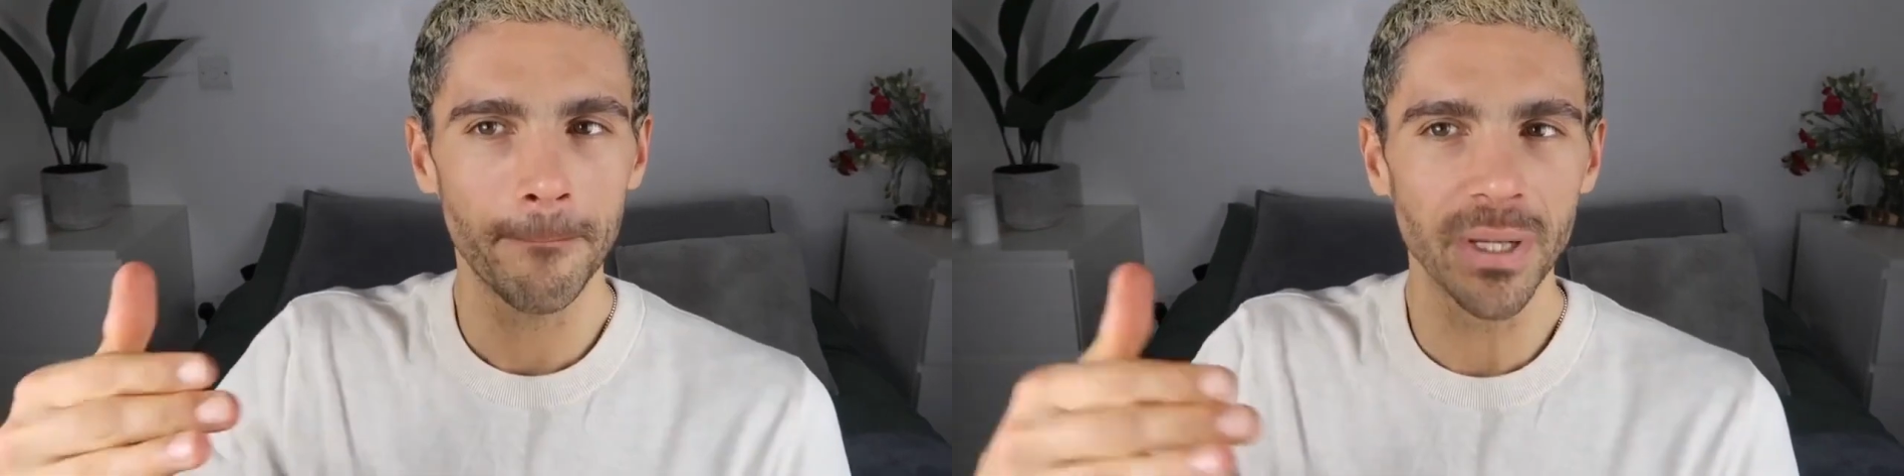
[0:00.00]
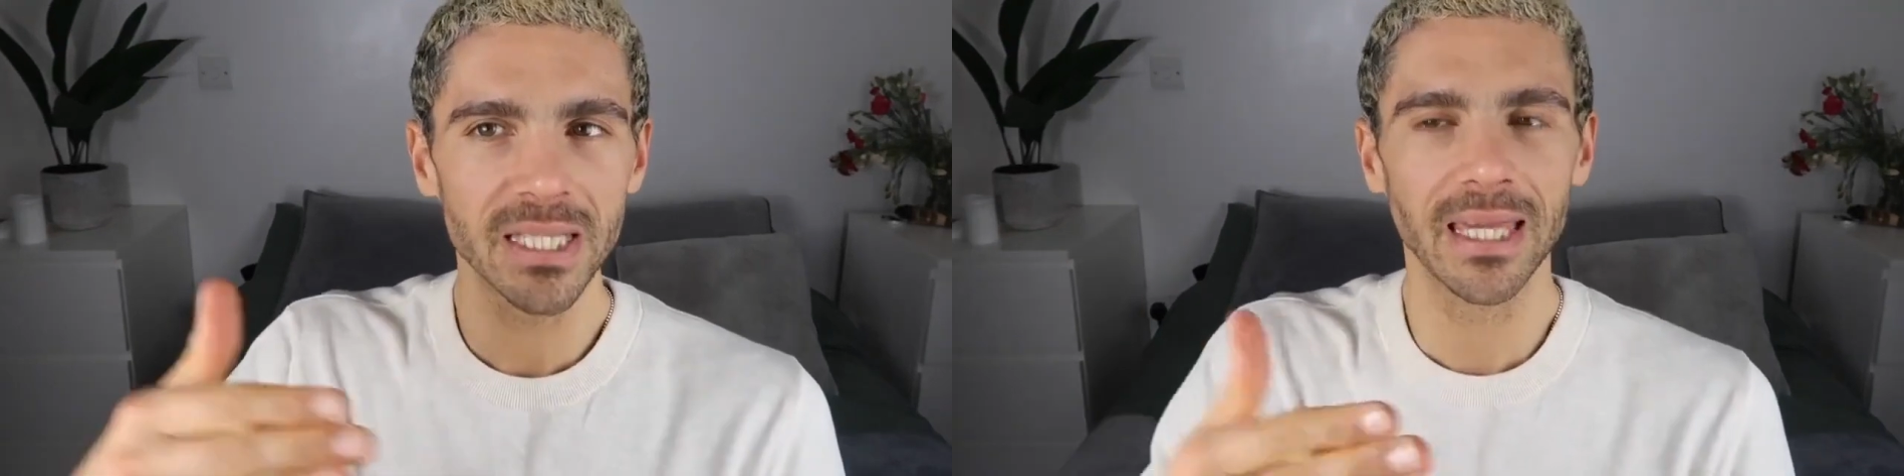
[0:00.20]

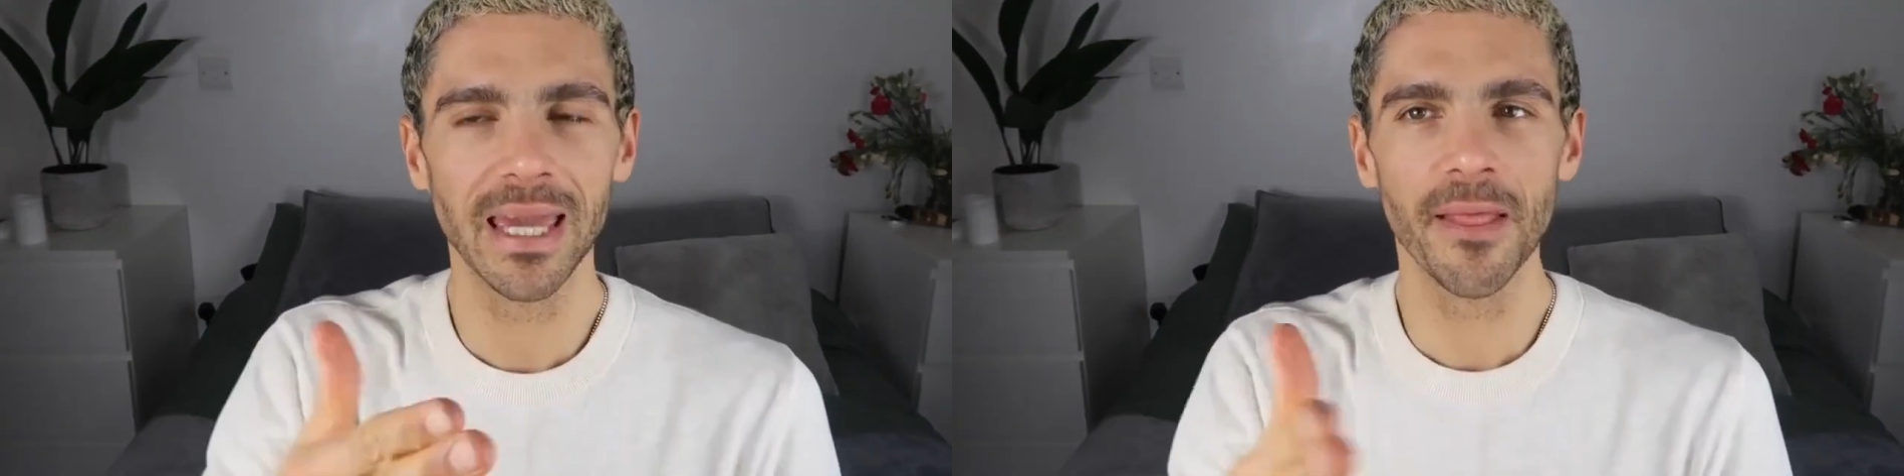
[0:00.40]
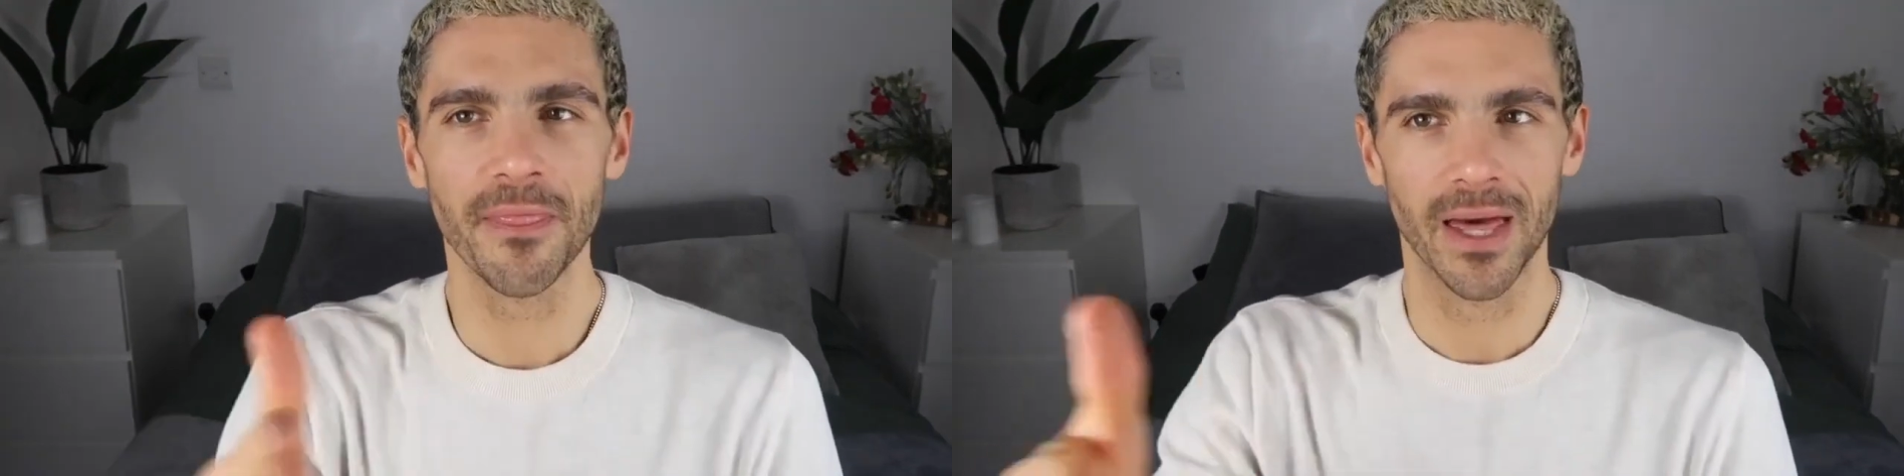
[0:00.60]
But to
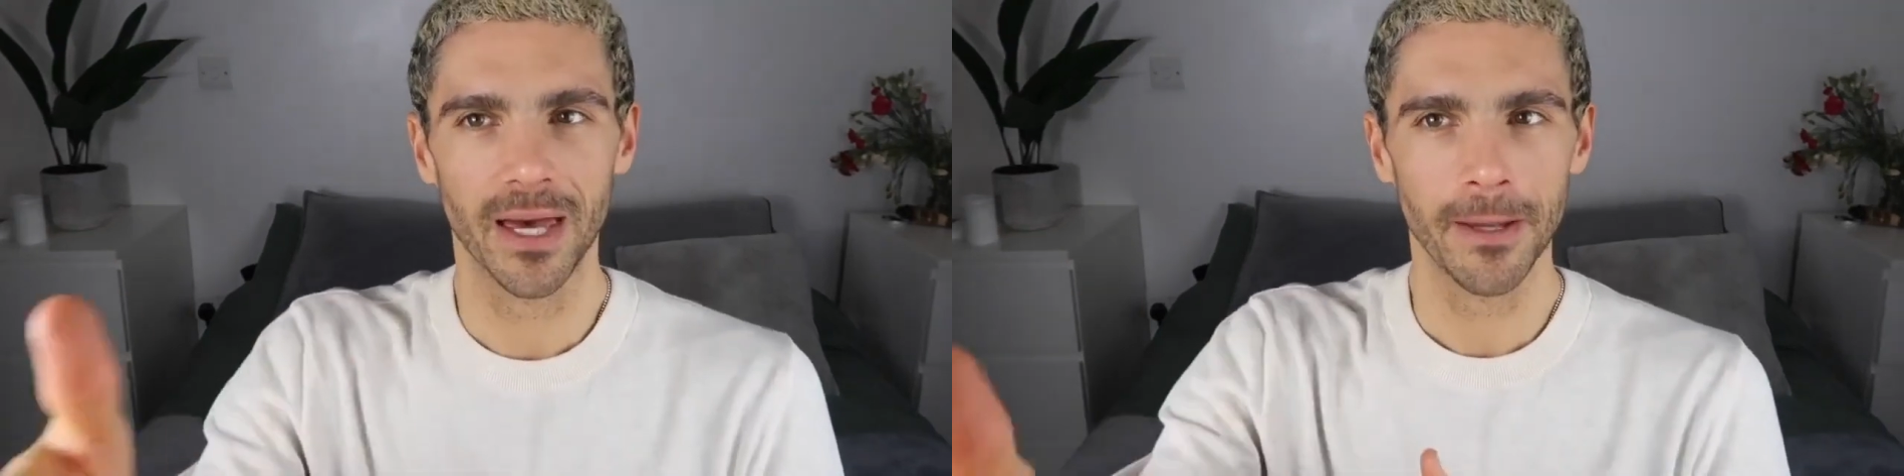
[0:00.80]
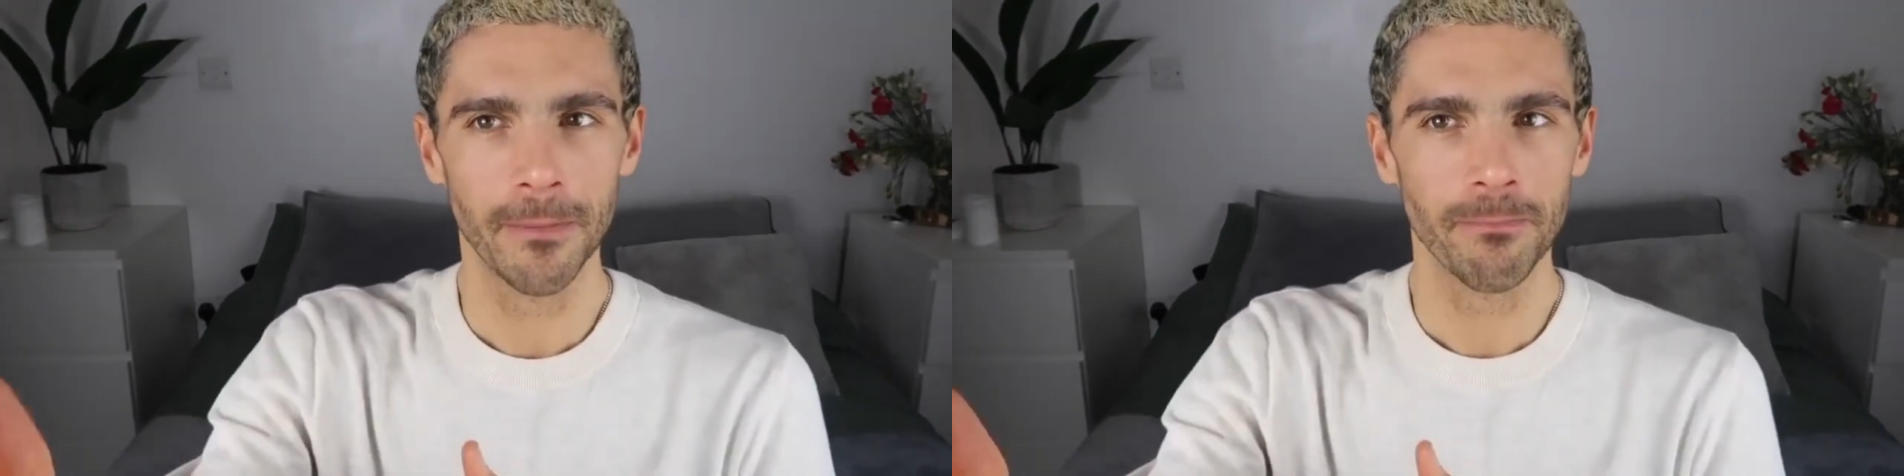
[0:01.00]
get
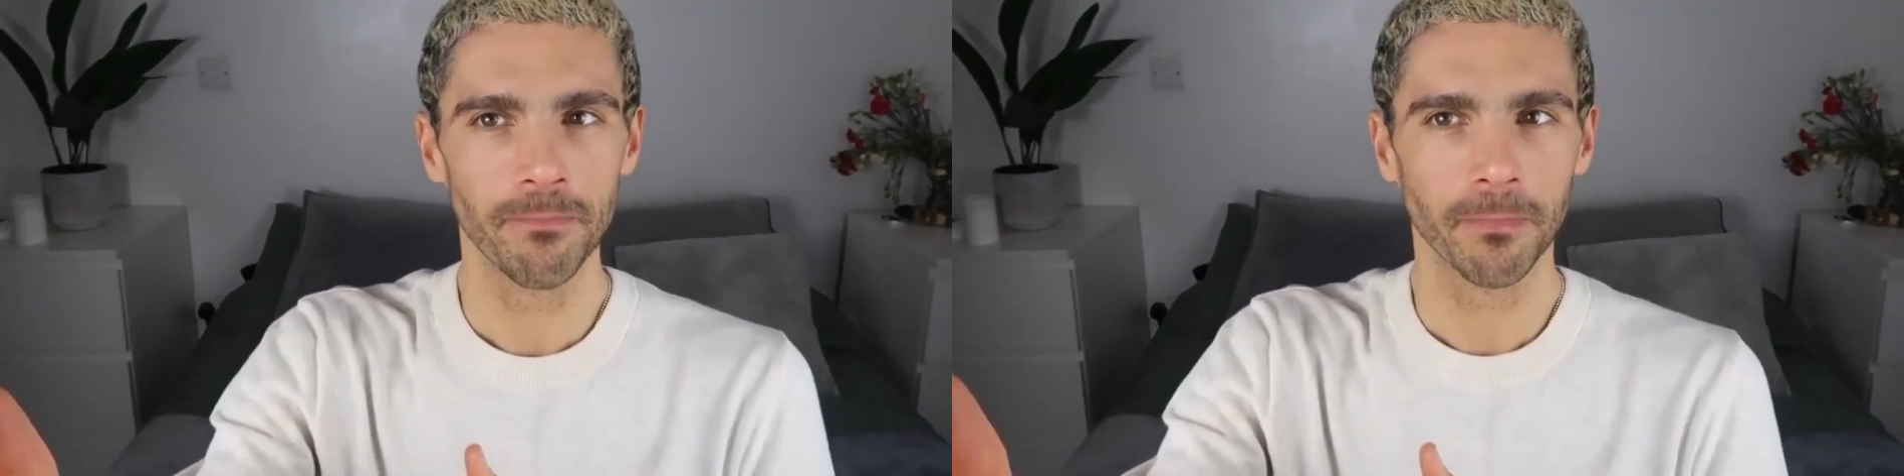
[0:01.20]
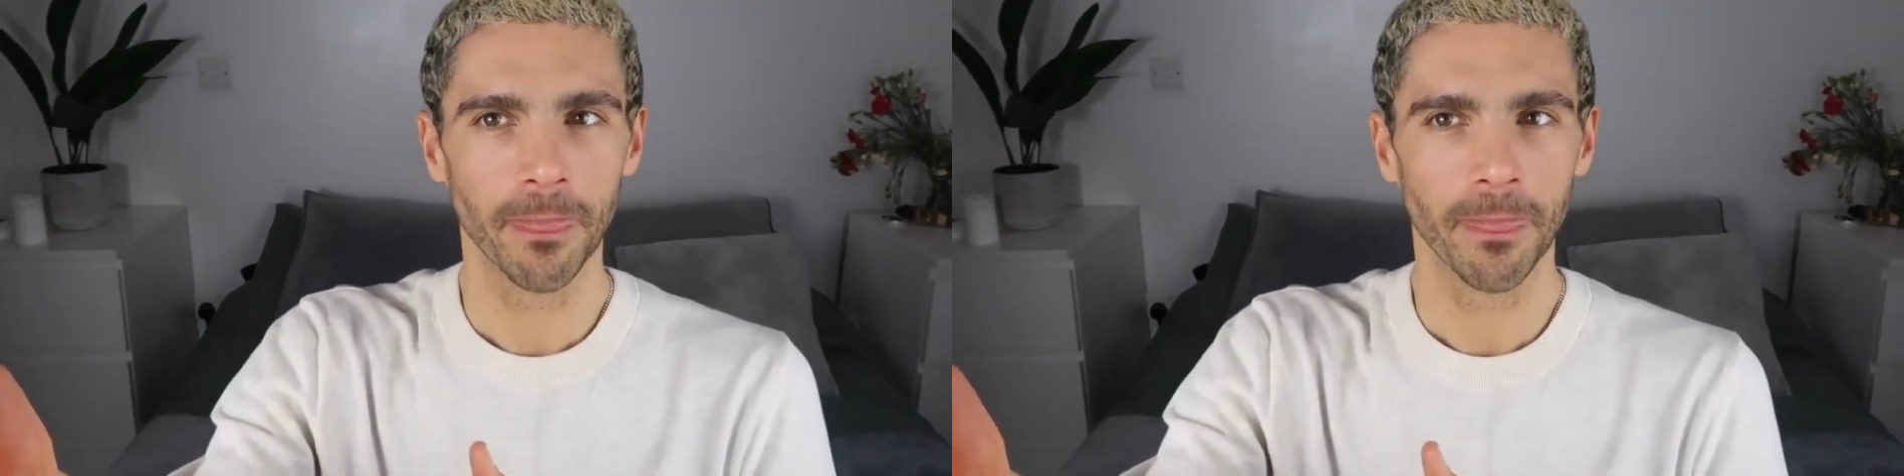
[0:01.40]
there and to